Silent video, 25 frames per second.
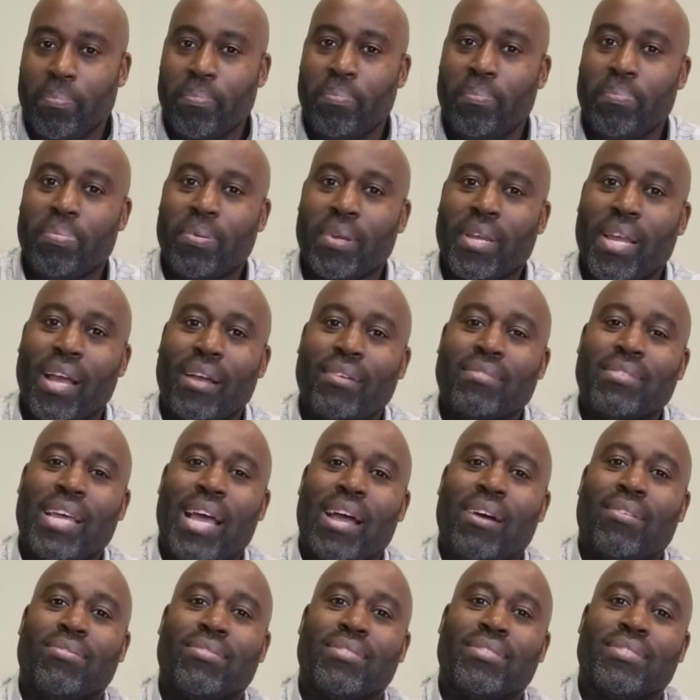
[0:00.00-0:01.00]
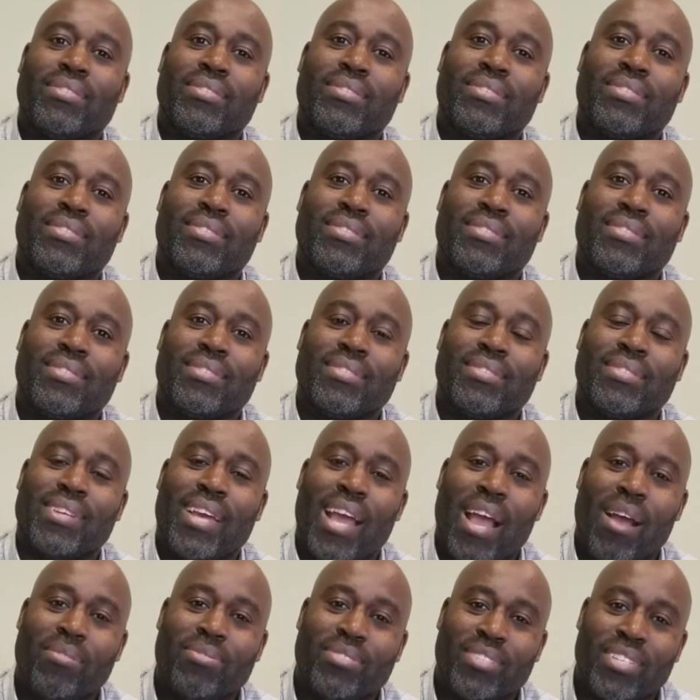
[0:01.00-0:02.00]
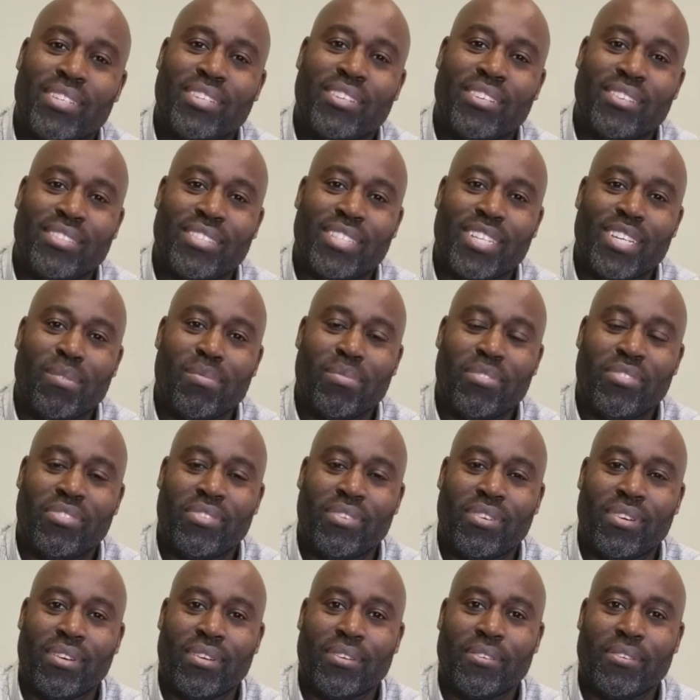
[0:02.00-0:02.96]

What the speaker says: Because I was in your seat before.